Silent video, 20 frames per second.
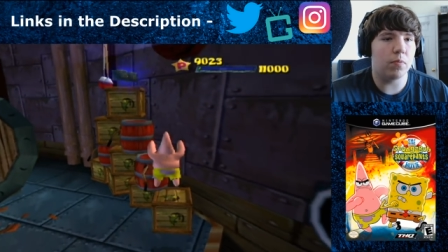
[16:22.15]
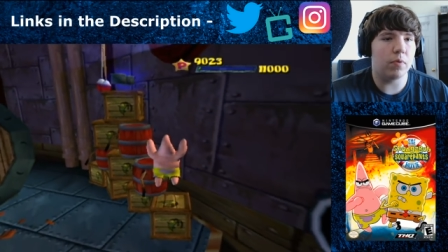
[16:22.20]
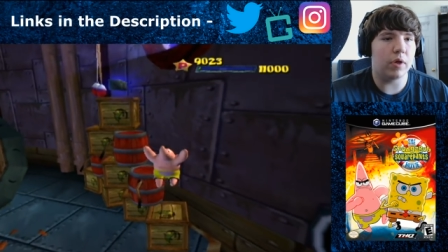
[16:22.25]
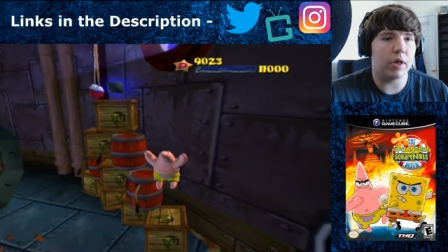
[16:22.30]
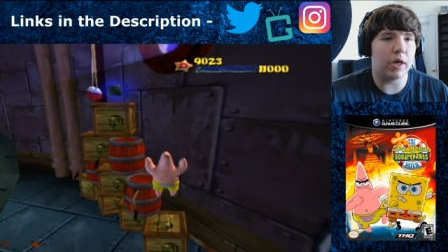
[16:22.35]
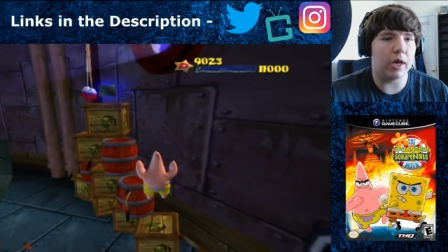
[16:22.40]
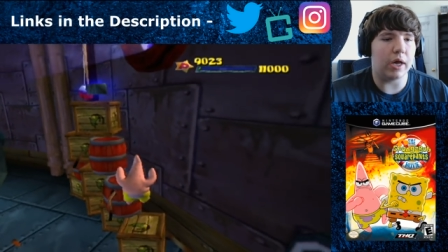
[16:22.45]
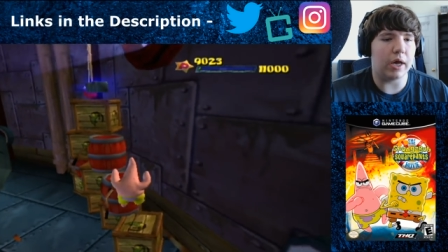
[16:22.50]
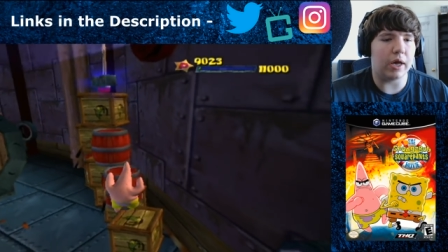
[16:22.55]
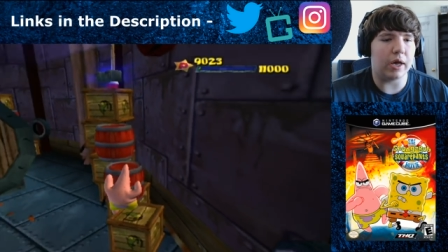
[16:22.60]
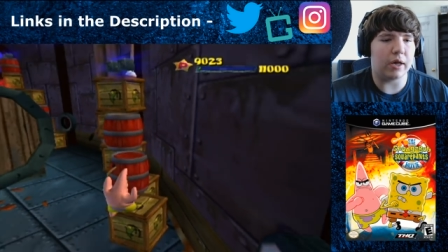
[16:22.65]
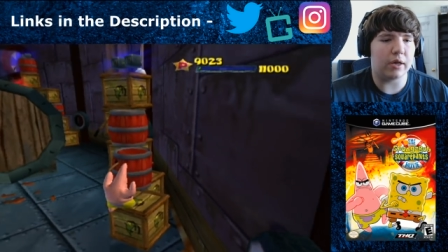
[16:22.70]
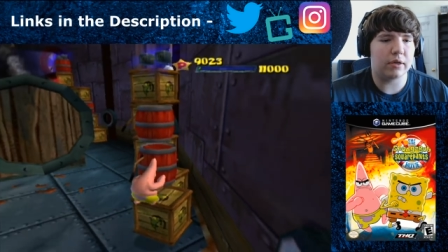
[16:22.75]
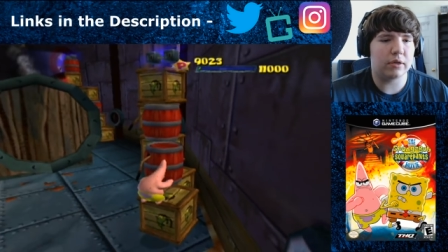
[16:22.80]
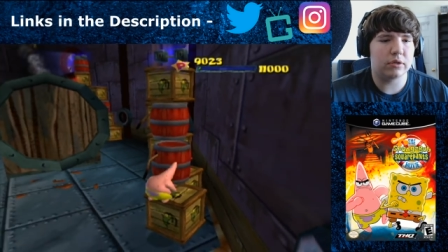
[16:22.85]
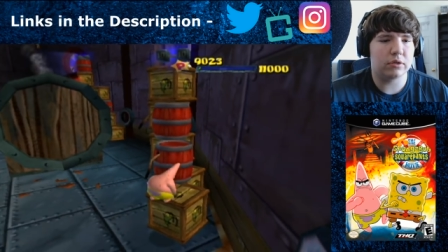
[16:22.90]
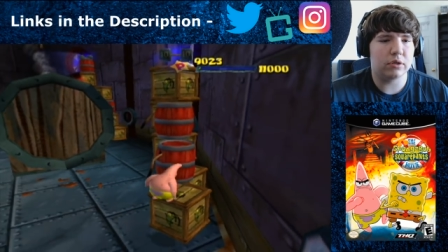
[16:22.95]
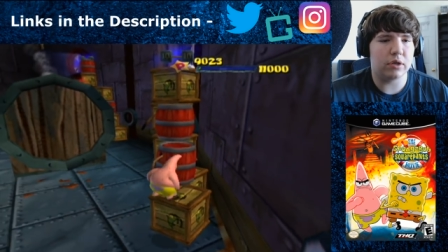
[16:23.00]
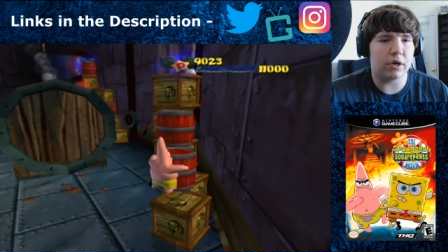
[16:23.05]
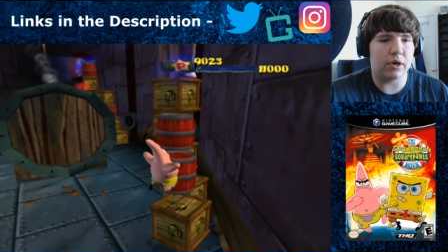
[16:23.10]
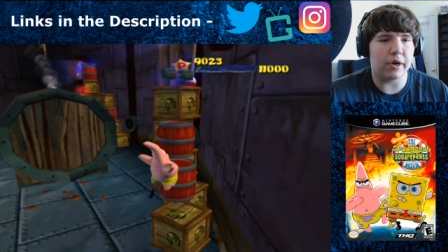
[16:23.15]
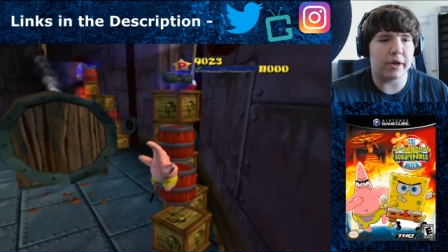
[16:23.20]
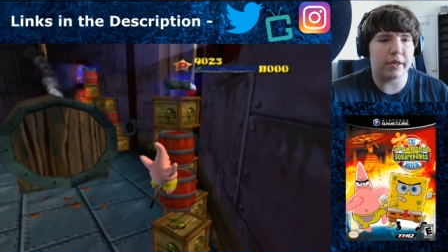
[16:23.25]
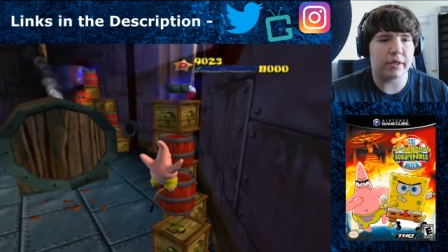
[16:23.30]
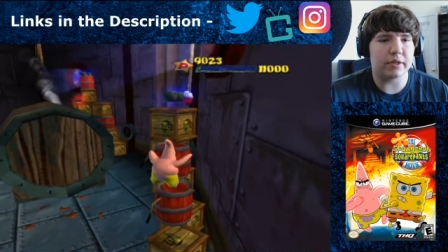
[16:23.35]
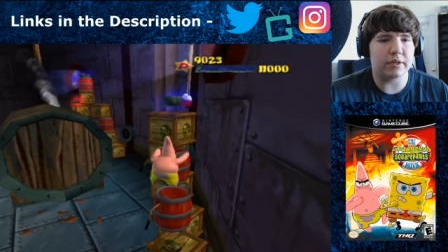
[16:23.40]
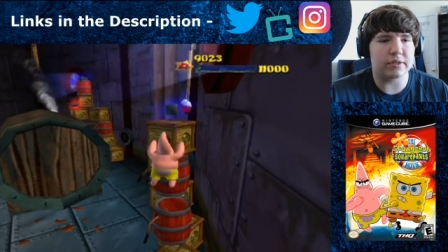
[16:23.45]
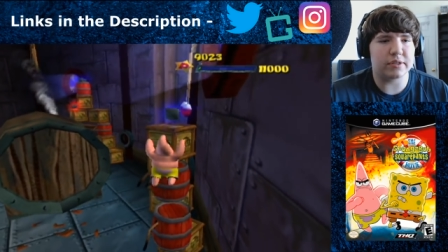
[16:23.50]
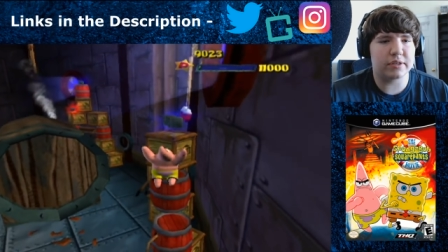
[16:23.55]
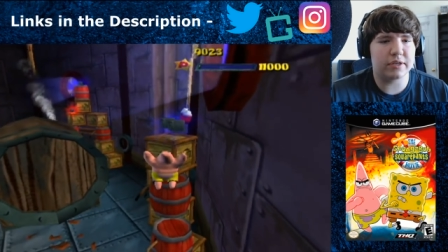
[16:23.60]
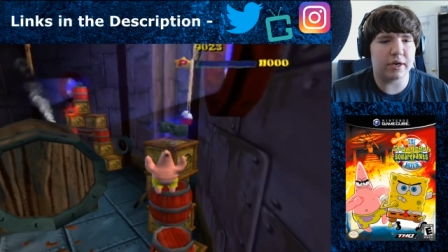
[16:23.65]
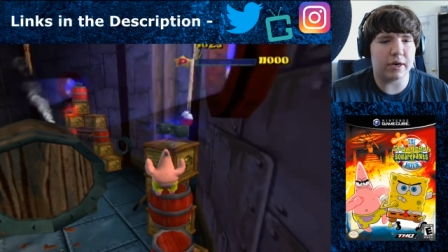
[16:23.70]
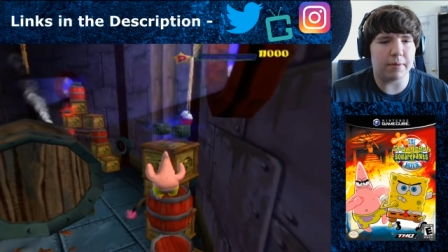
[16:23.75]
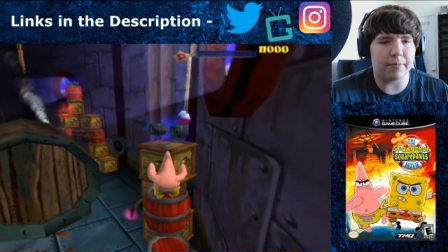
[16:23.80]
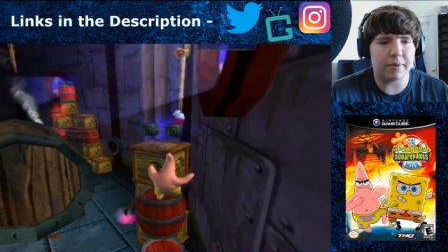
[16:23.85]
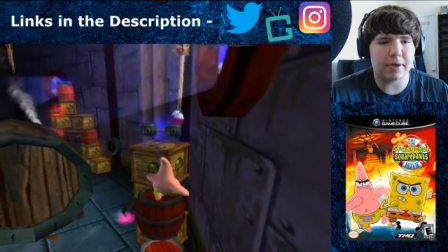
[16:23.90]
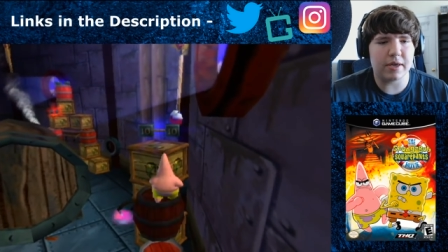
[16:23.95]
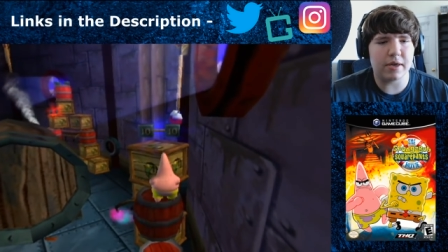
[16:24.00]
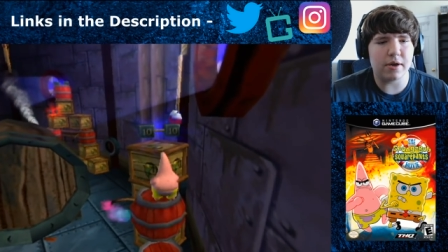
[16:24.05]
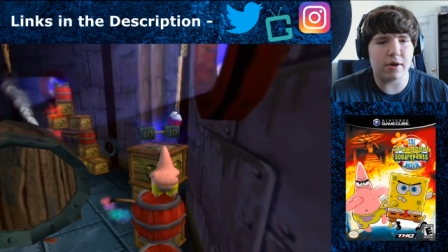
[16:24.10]
uh, ah, alright, let's get up
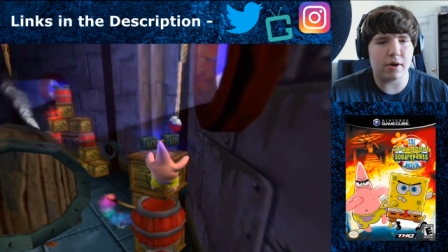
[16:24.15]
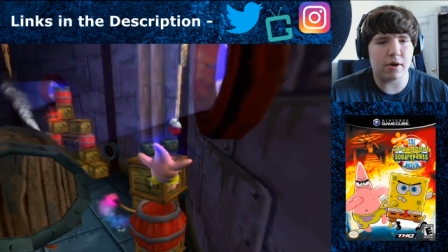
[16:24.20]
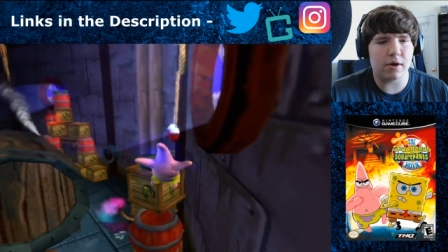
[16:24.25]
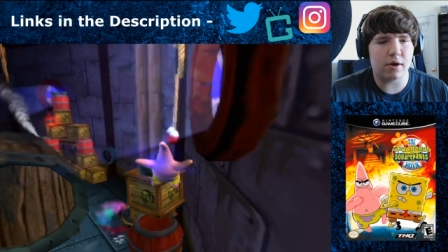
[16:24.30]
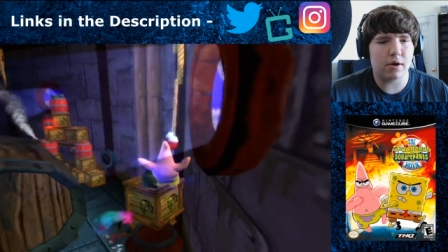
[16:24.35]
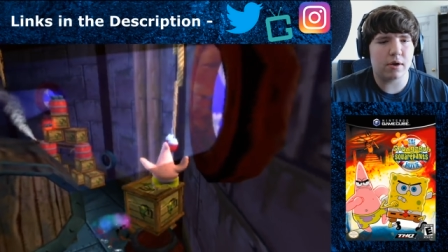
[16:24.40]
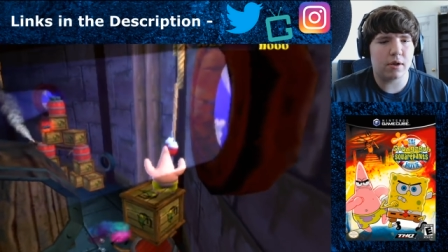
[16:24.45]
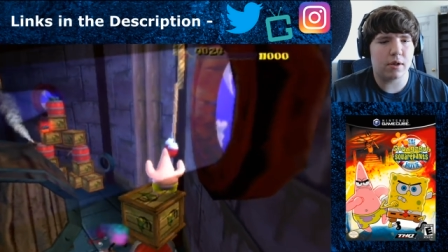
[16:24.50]
here.